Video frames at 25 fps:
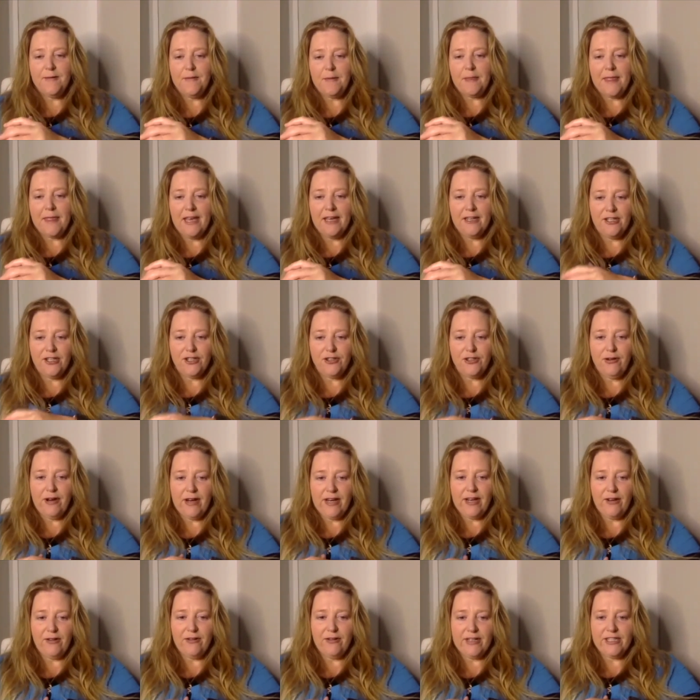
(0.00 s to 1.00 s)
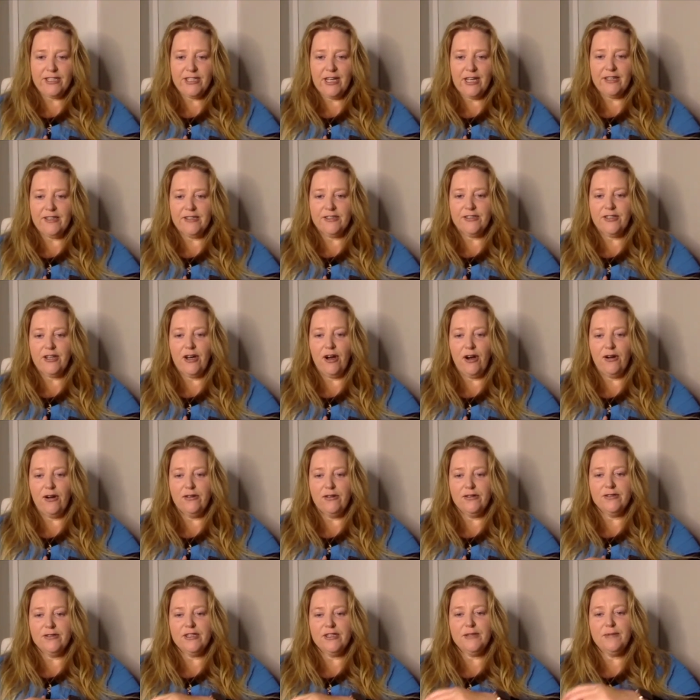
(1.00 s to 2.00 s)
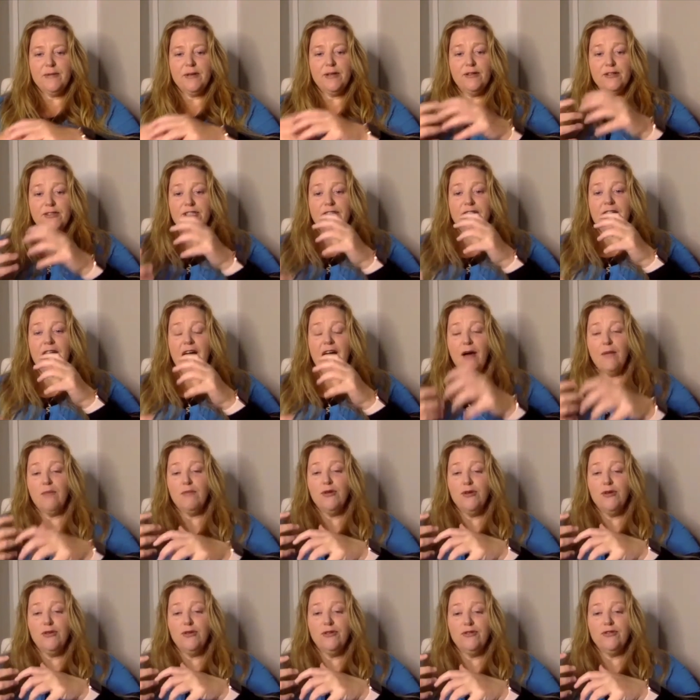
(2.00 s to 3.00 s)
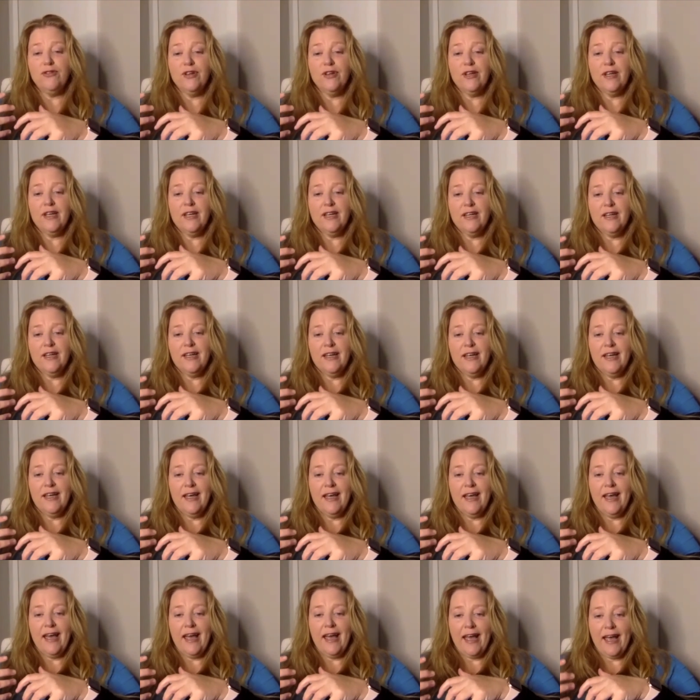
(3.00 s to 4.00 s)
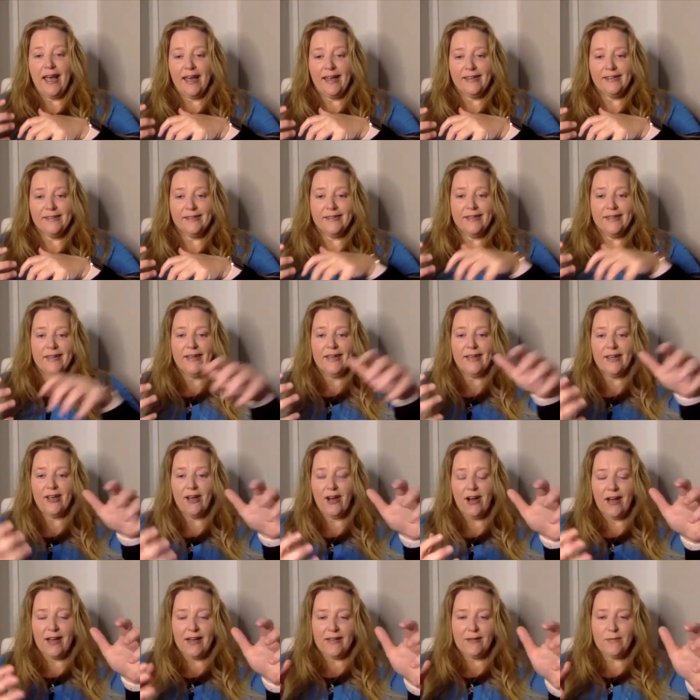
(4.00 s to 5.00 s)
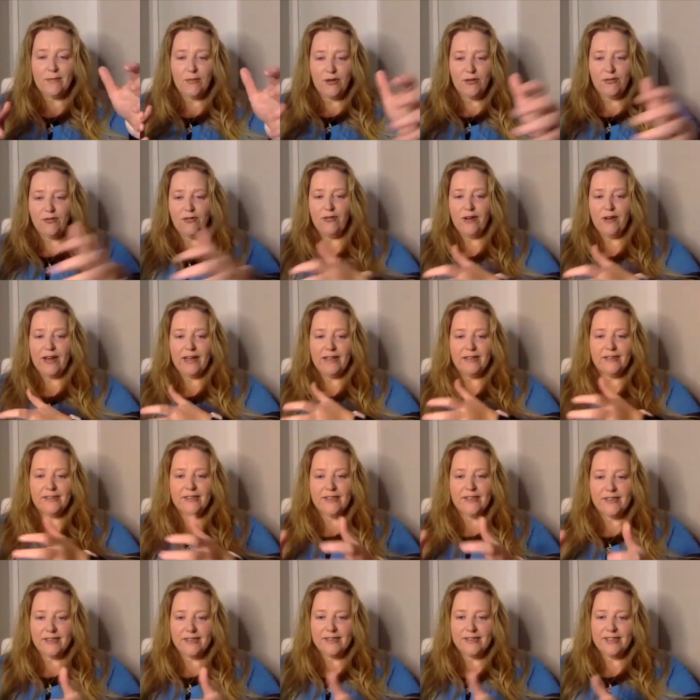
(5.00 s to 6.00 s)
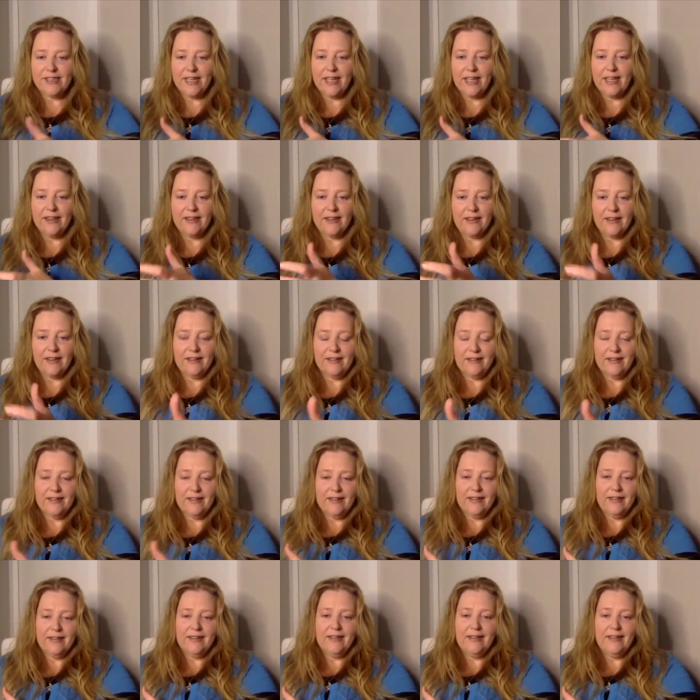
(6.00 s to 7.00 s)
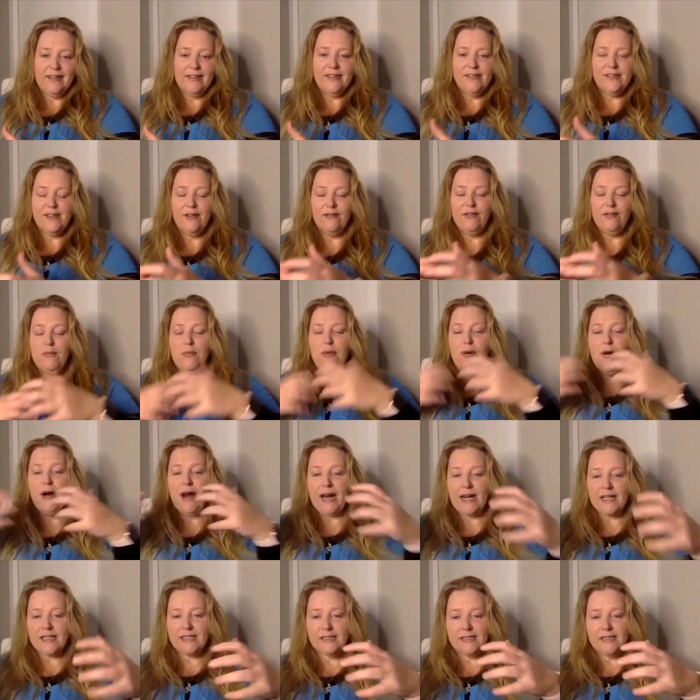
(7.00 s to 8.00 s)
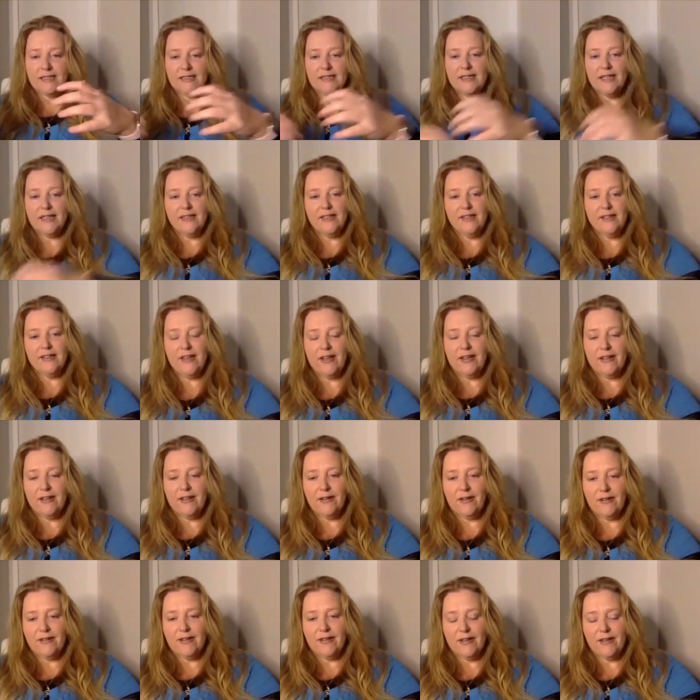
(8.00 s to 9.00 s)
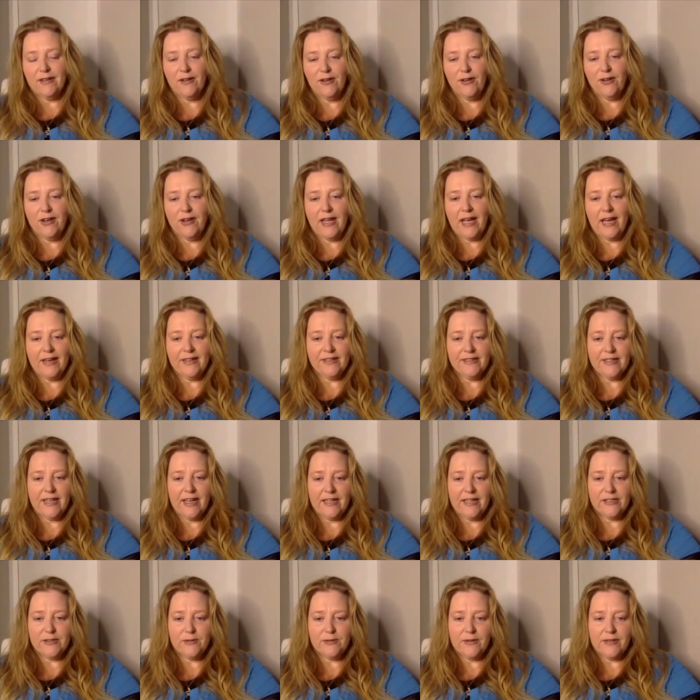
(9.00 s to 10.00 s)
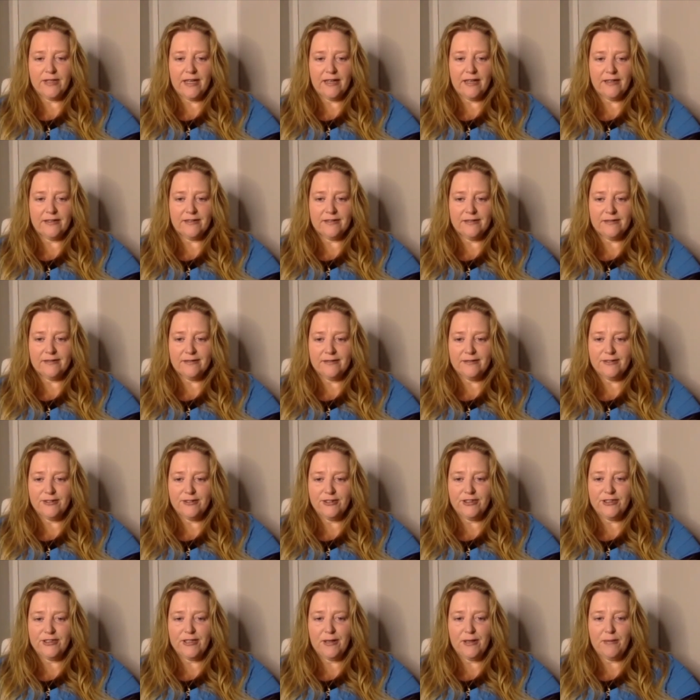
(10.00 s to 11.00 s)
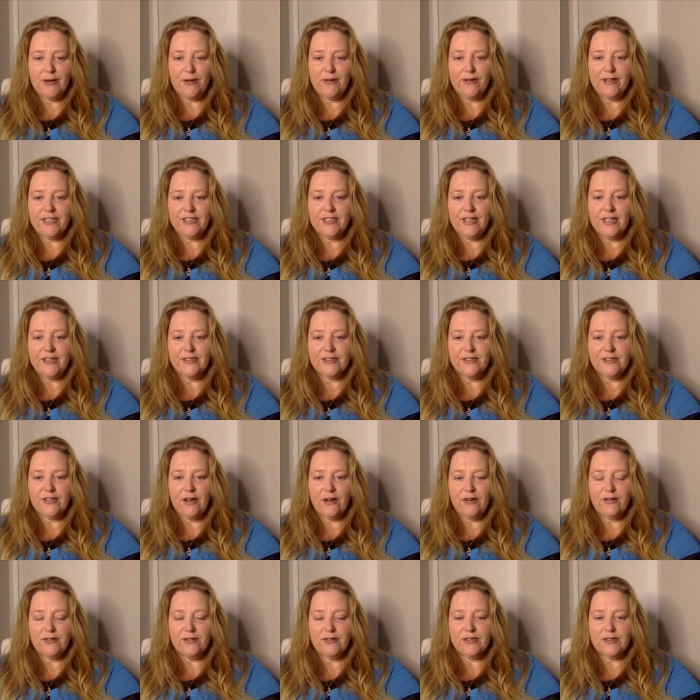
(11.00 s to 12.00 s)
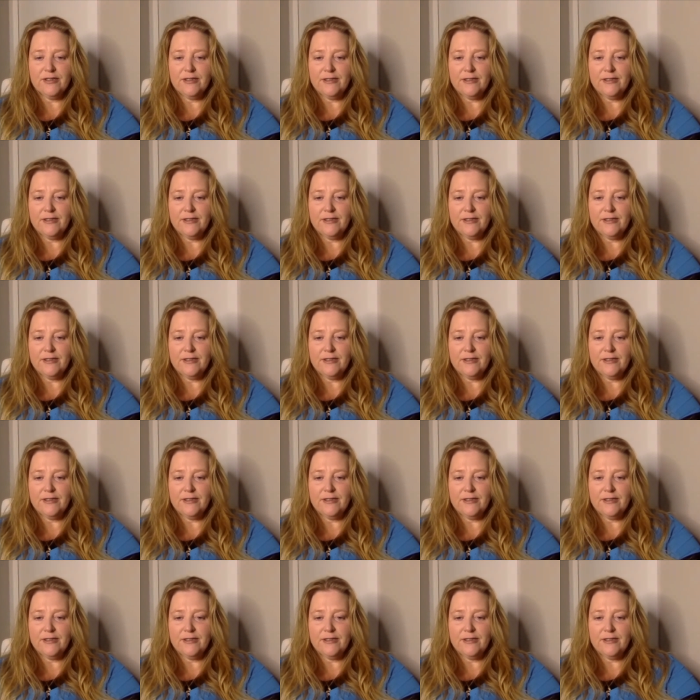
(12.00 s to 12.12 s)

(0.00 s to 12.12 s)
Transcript: and you're treading on each other's toes it's because you can't move and kind of move around together so if you practice then you can you know learn how to dance without stepping on each other's toes